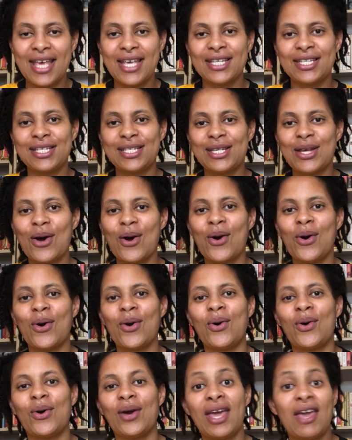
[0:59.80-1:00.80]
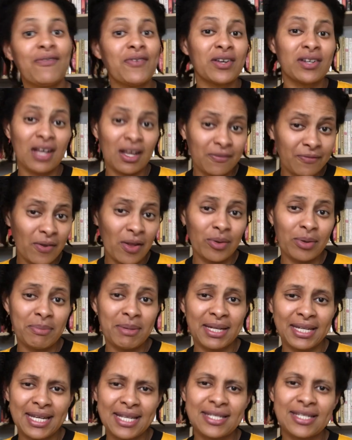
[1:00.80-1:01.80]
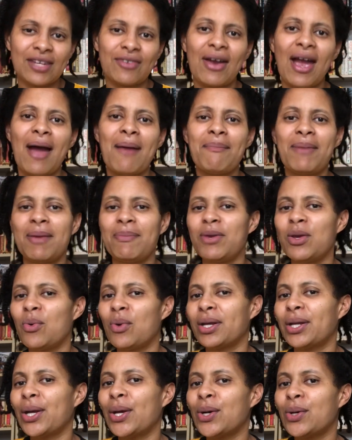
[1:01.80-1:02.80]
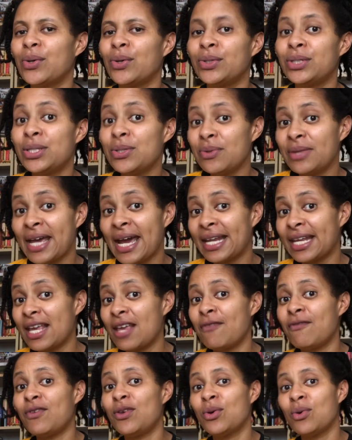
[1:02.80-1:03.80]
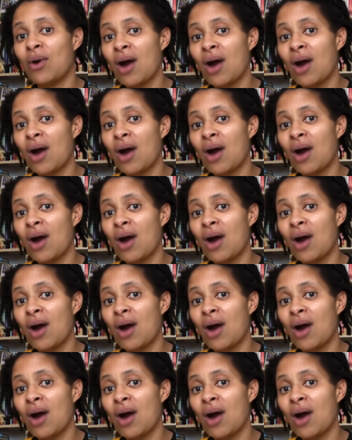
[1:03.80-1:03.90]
So if you're not following me on Instagram, maybe you want to go do that if you